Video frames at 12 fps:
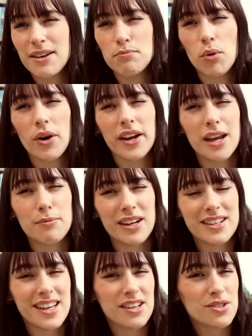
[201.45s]
board game
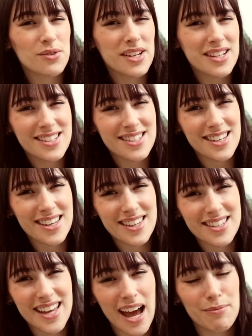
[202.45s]
accessories in
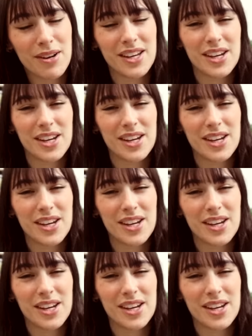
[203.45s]
this cabinet